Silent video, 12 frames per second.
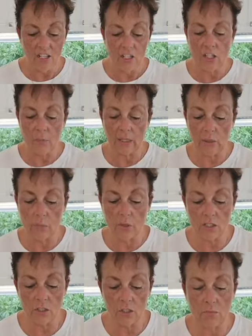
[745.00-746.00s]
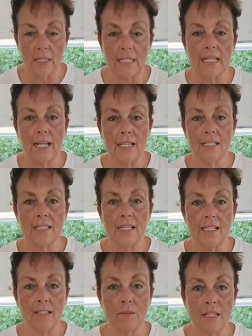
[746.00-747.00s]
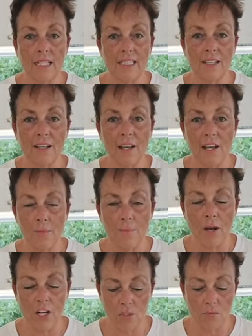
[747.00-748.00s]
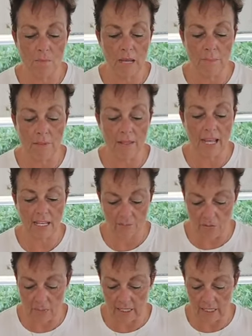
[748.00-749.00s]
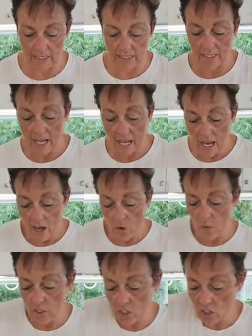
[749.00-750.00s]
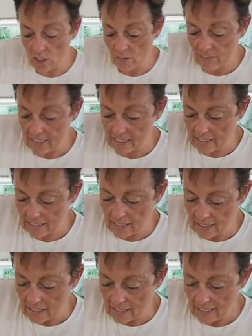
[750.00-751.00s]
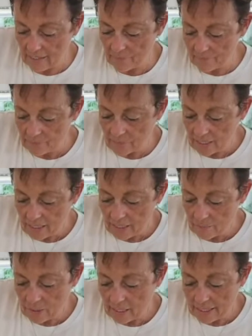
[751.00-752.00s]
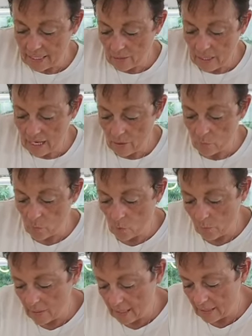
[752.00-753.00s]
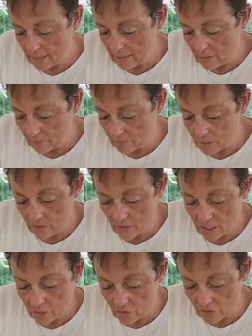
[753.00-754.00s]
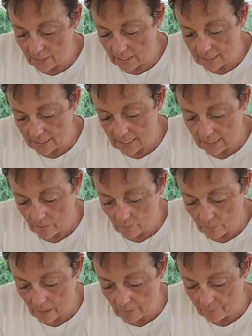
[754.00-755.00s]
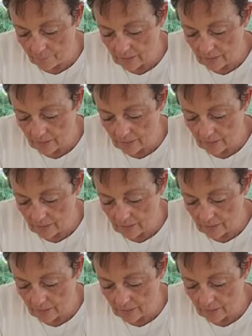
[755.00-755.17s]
You know, when I want to do my ten centimeter uh, parchment paper, that gives me an idea. I want to shift this guy, but I know how warm it is, so I'm just going to use this to help me.